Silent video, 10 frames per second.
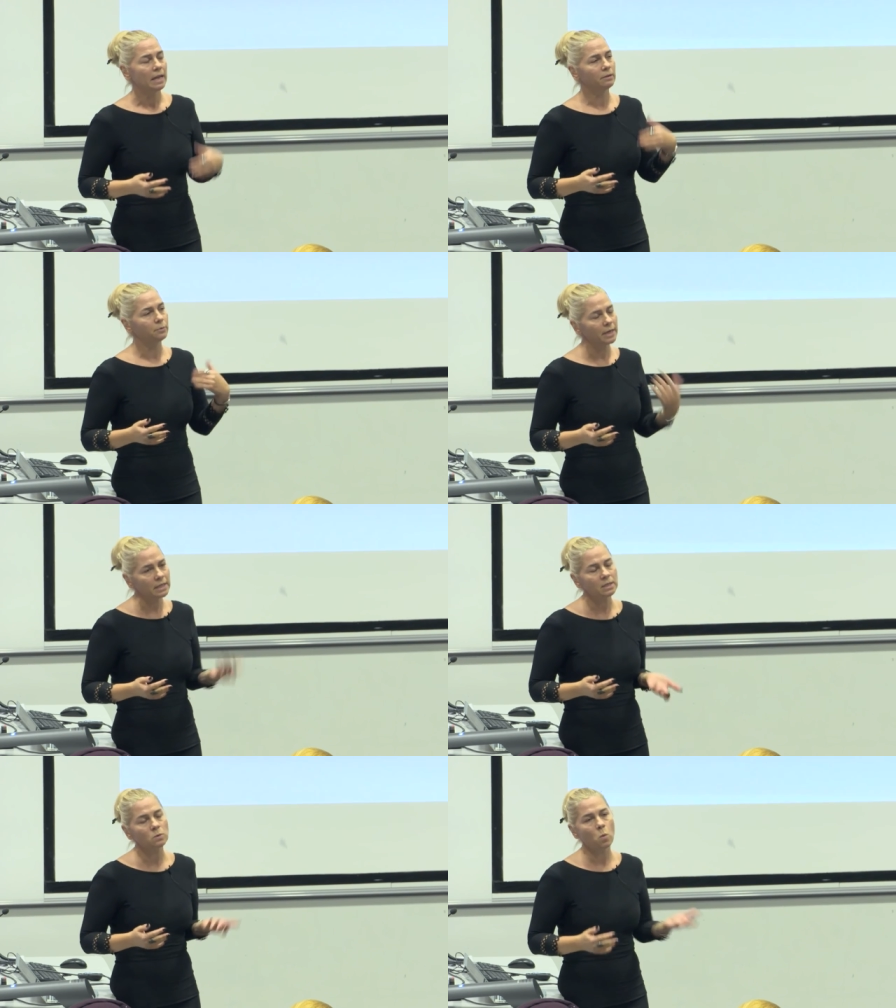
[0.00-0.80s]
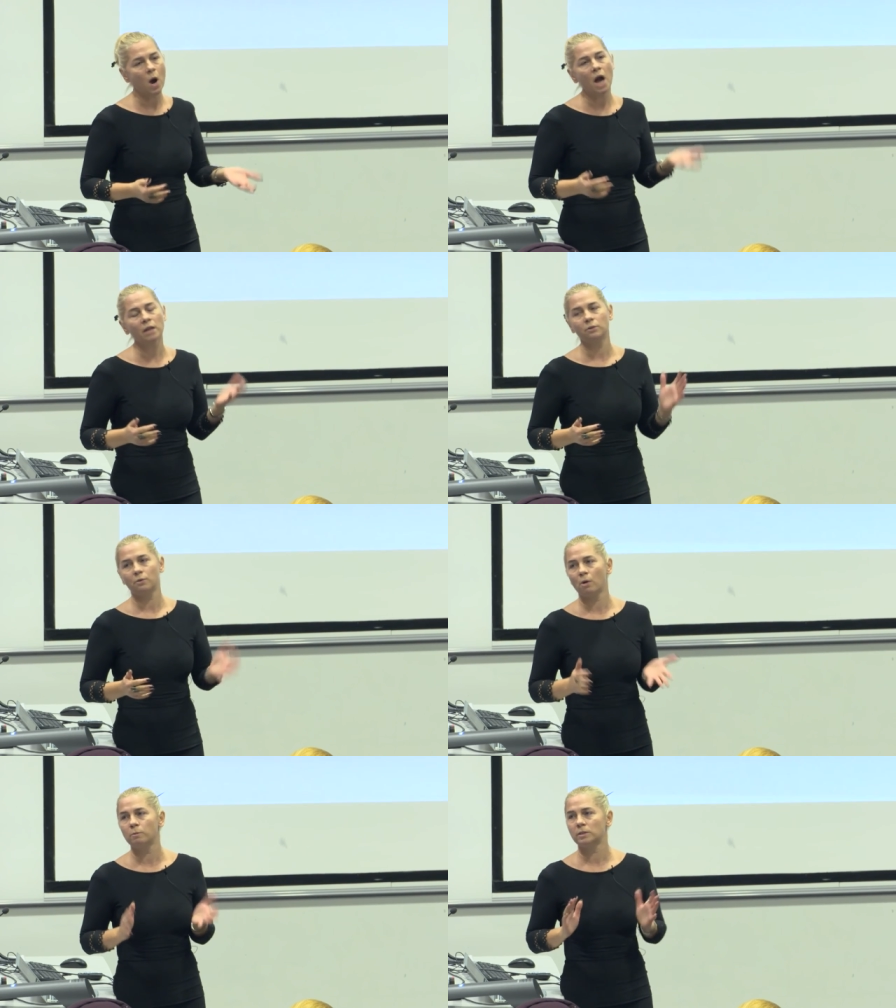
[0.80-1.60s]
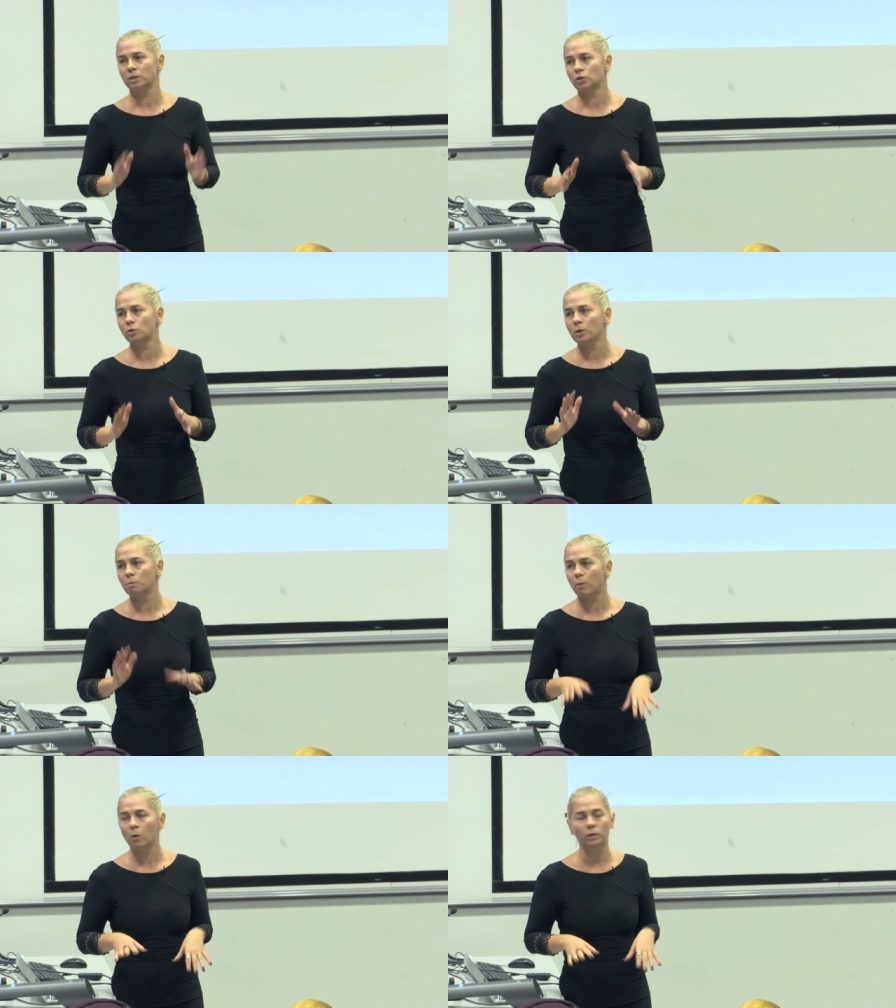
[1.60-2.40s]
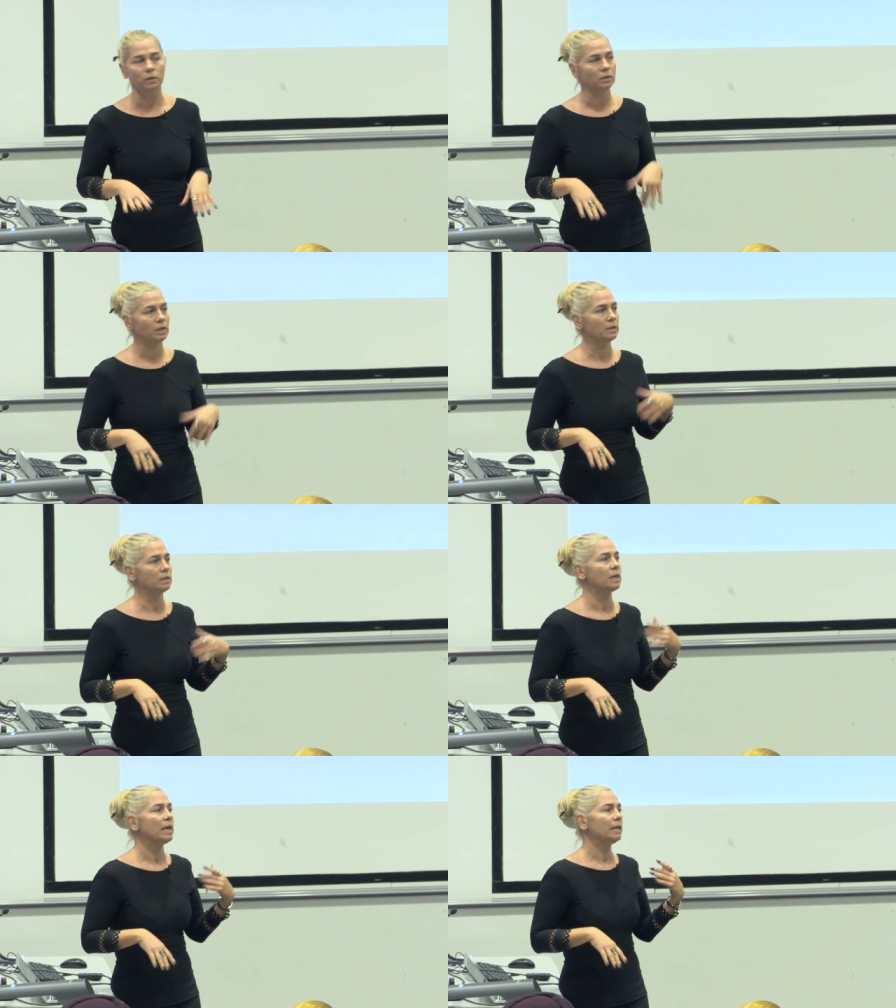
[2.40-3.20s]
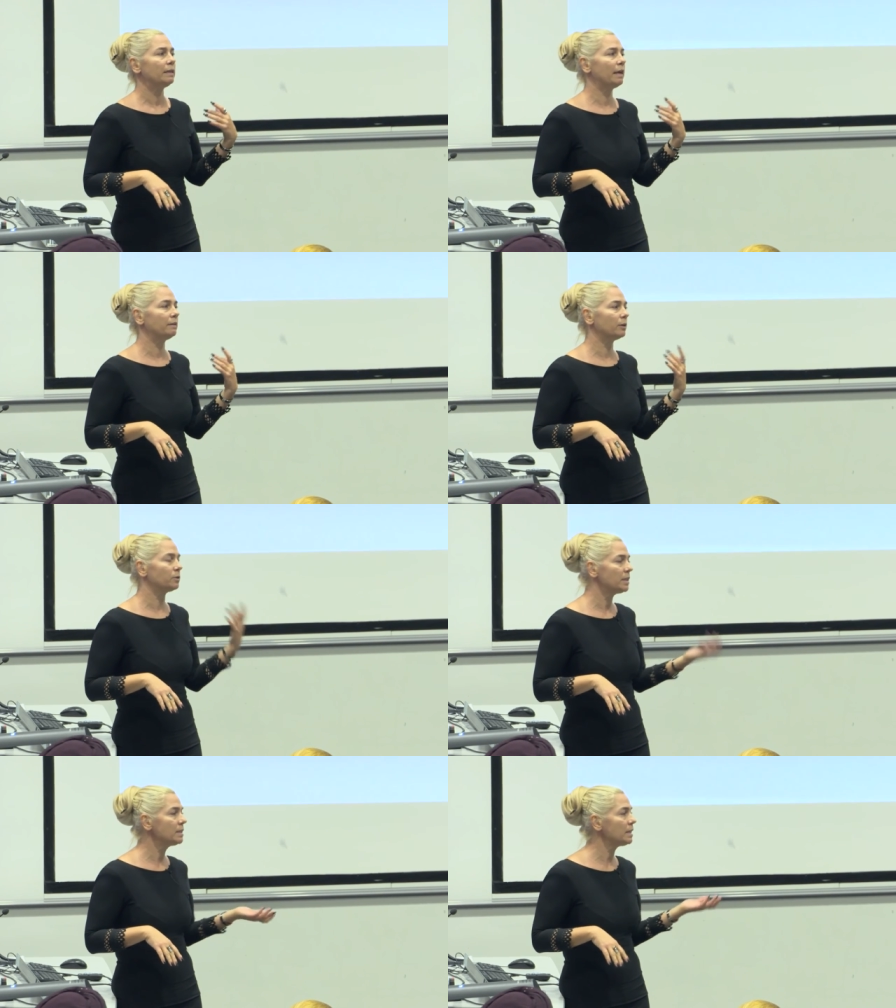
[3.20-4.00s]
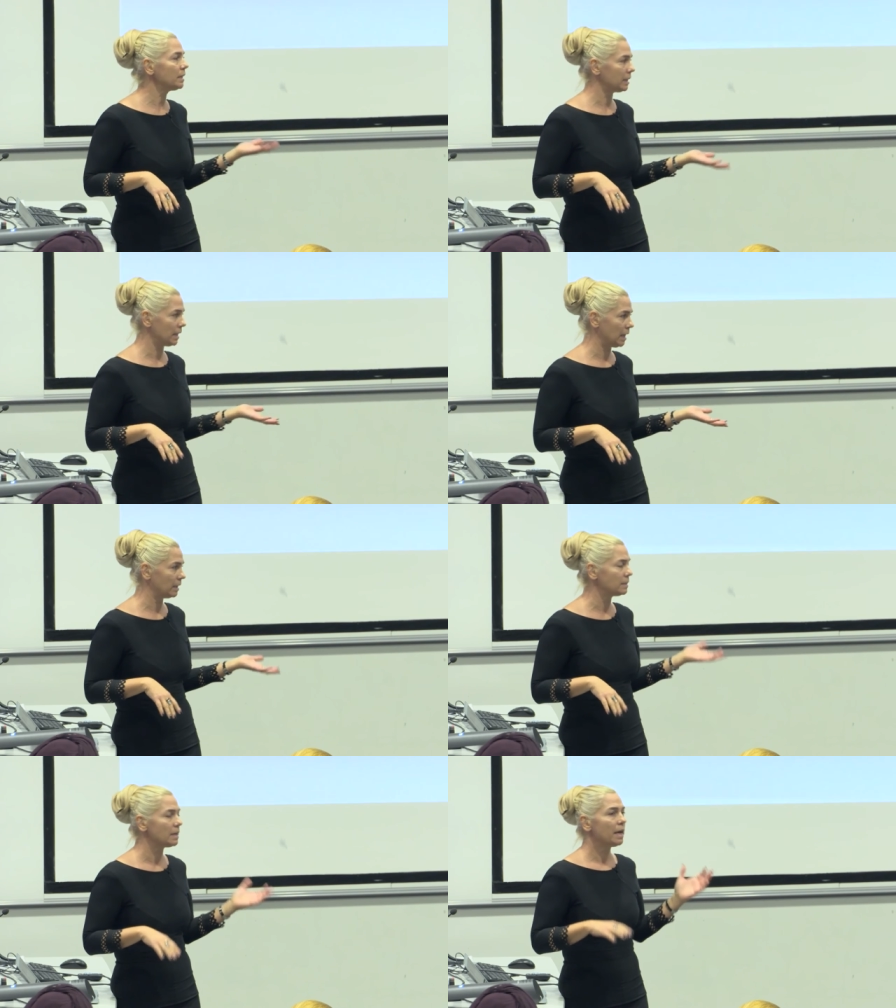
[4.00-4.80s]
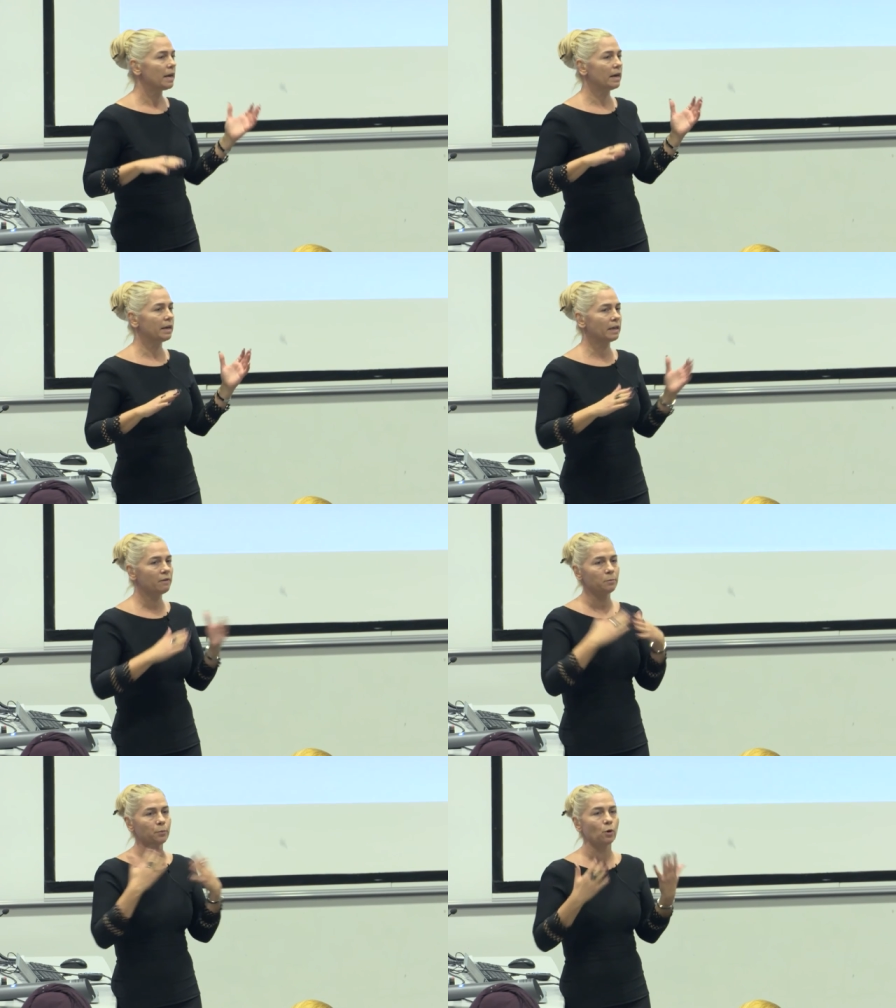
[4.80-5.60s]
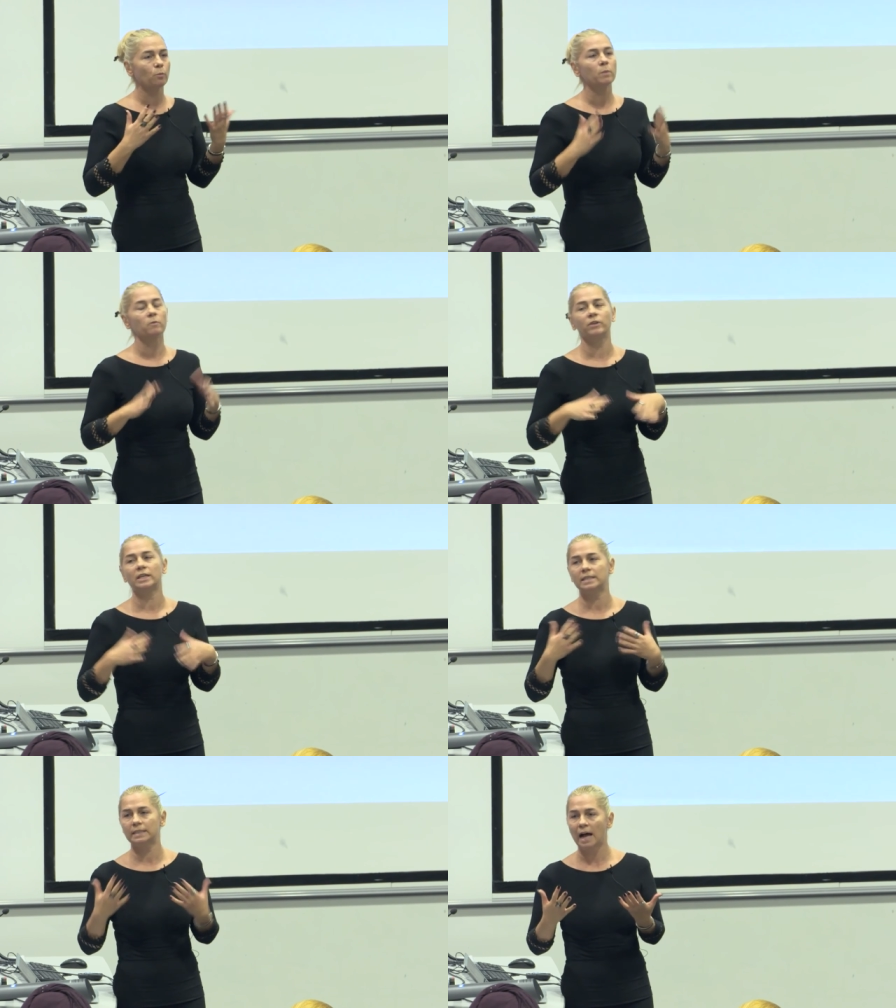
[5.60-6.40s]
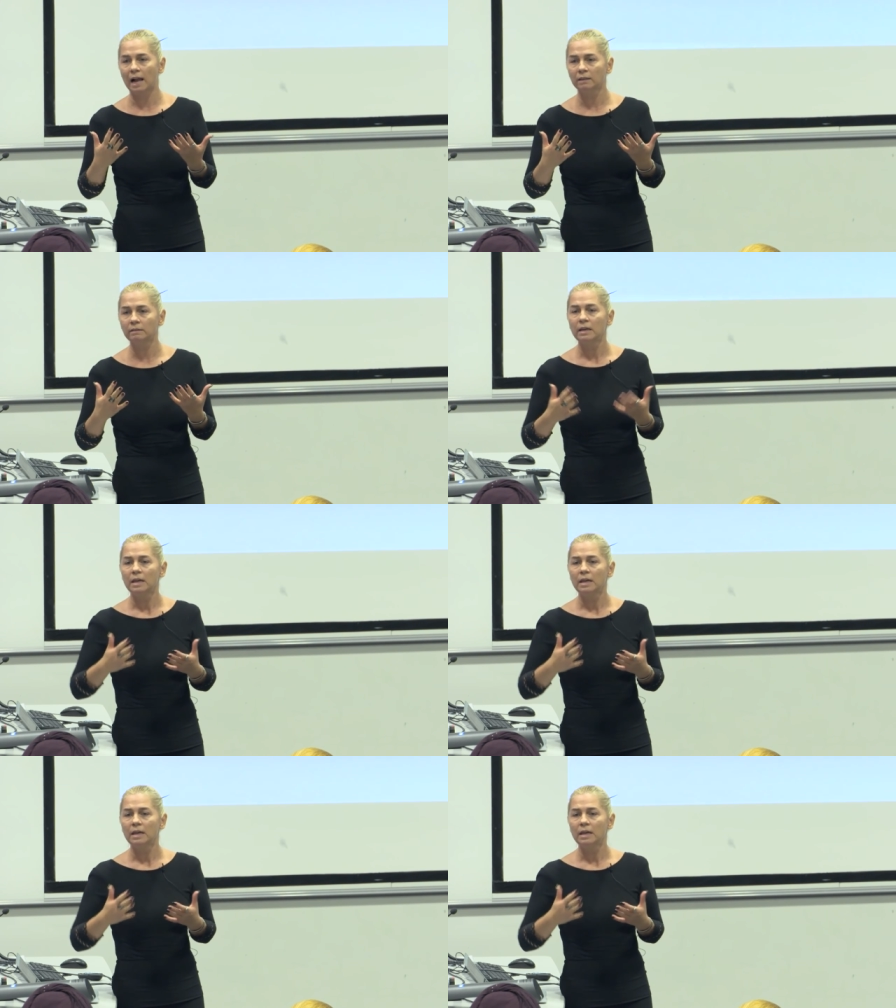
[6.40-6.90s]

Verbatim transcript: The reason why the robots are so important is that autistic kids have a problem of gestalt,